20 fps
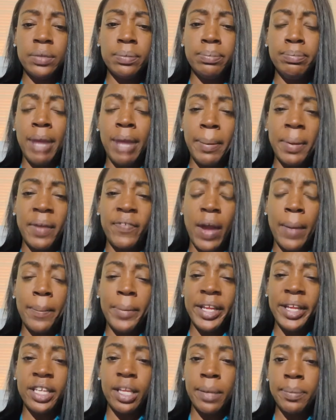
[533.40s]
maybe if I
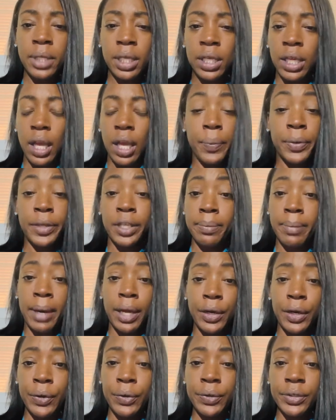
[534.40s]
missed something, it was in my
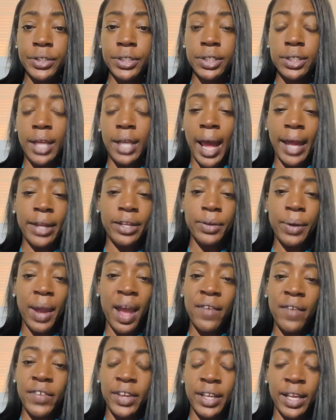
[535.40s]
notes. I still
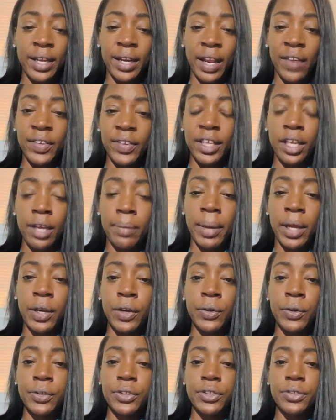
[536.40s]
have, again, everything in my
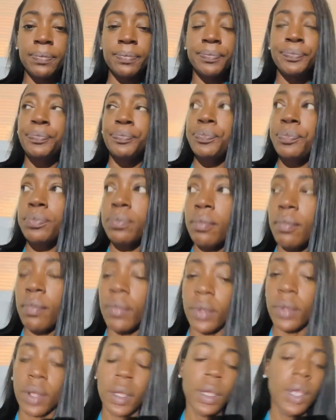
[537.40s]
notes.
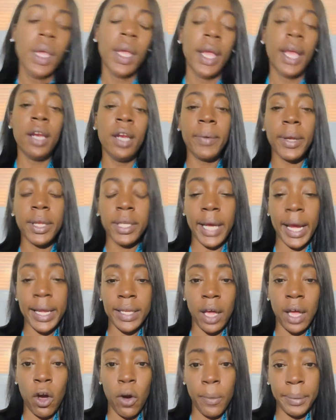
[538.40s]
Anyways,
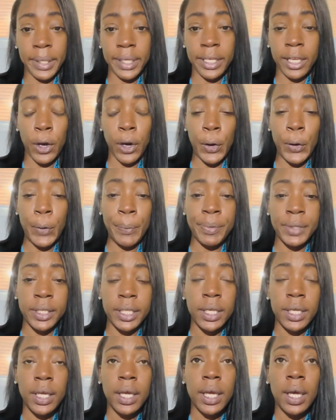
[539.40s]
guys, I hope this helps.
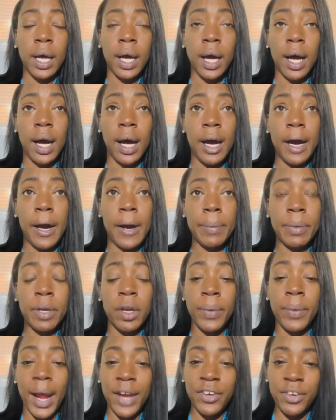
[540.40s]

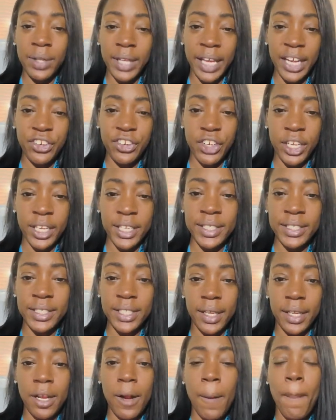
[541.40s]
Congratulations.
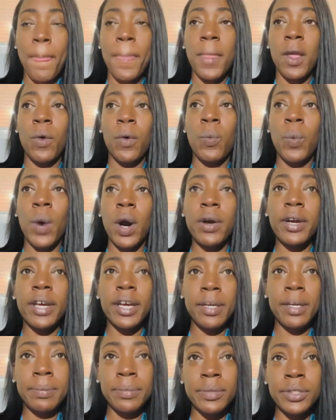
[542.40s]

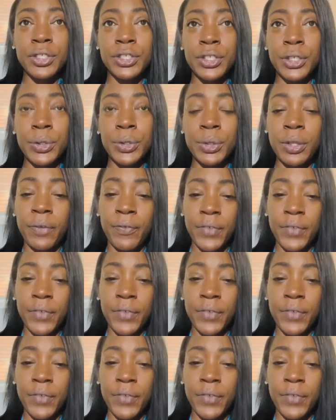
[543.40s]
Welcome to the